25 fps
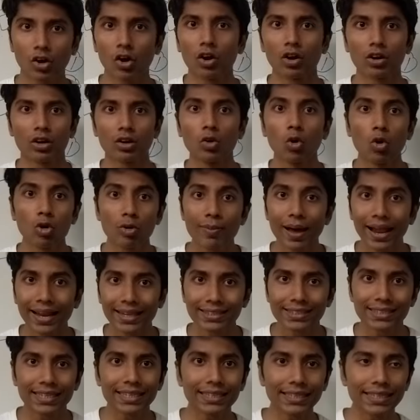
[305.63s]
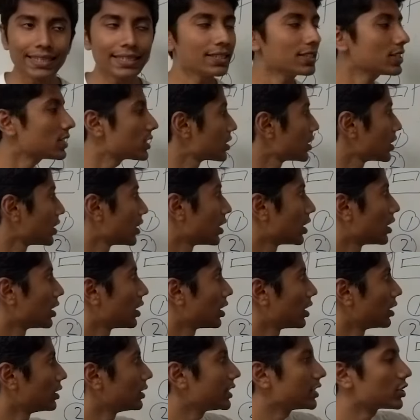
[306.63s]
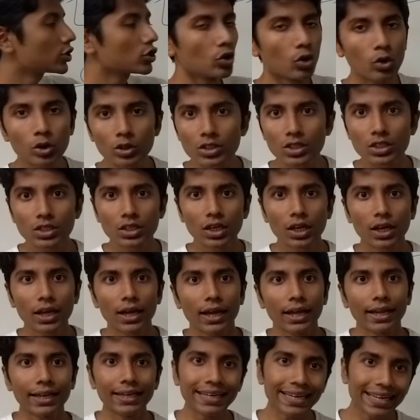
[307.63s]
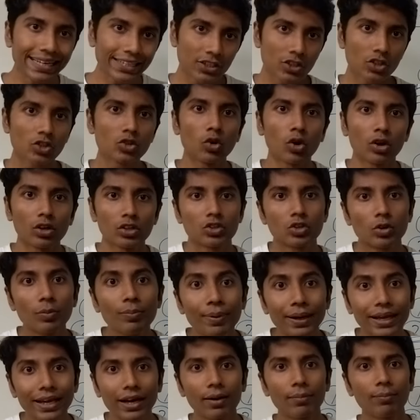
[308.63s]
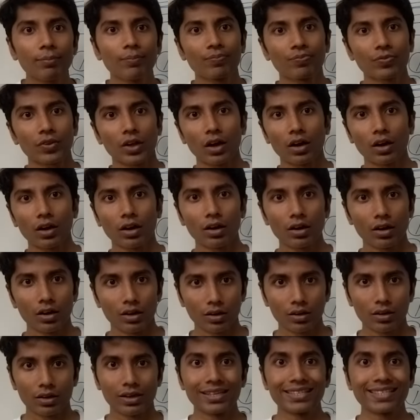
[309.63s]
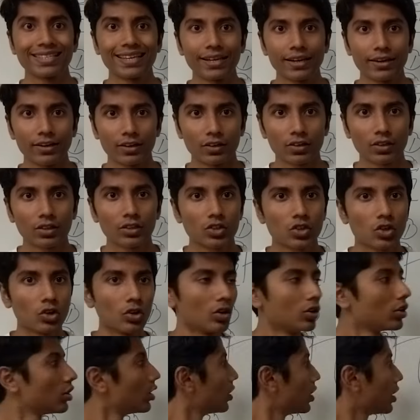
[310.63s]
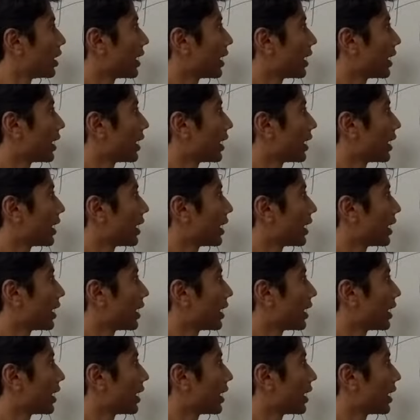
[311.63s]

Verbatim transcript: or load balancing these nodes needs to also become resilient. So